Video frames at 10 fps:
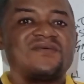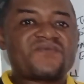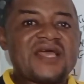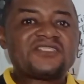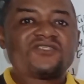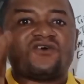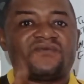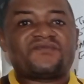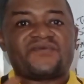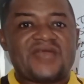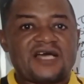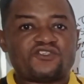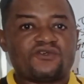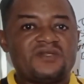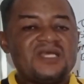the rate of
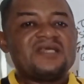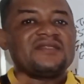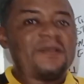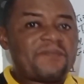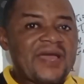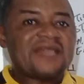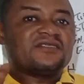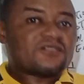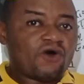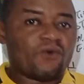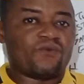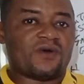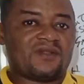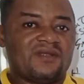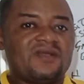reaction depends on
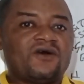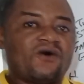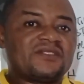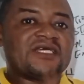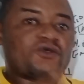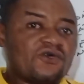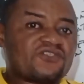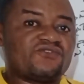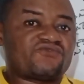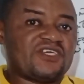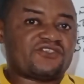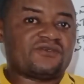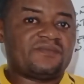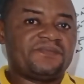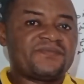what? On the
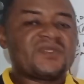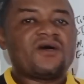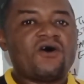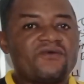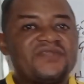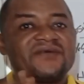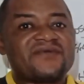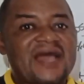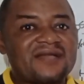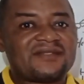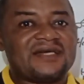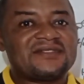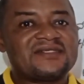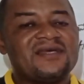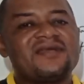concentration of the
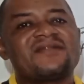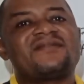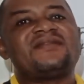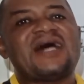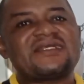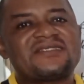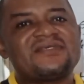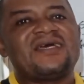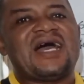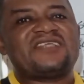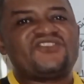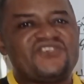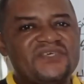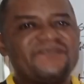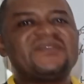reactants that
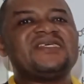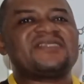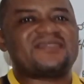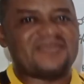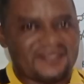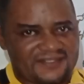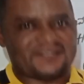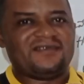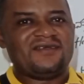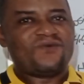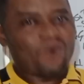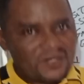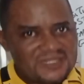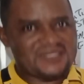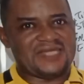achieve these states.
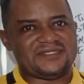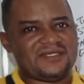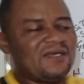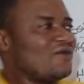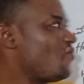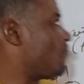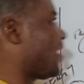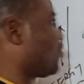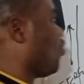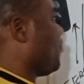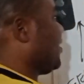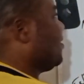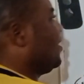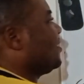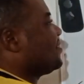What states?
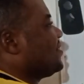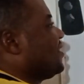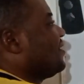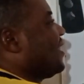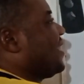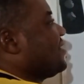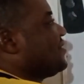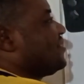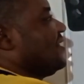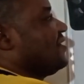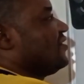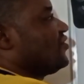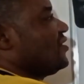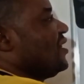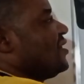Overcoming the highest
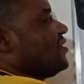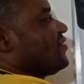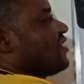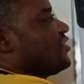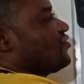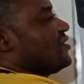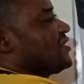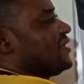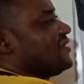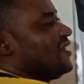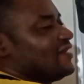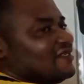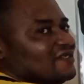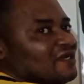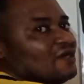energy, the transition state
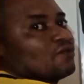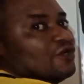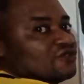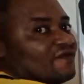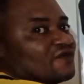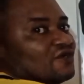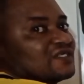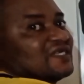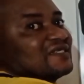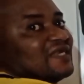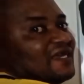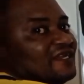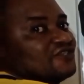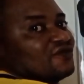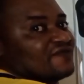energy, which of course is the
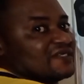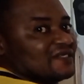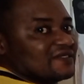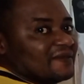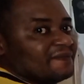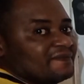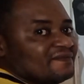energy of the system.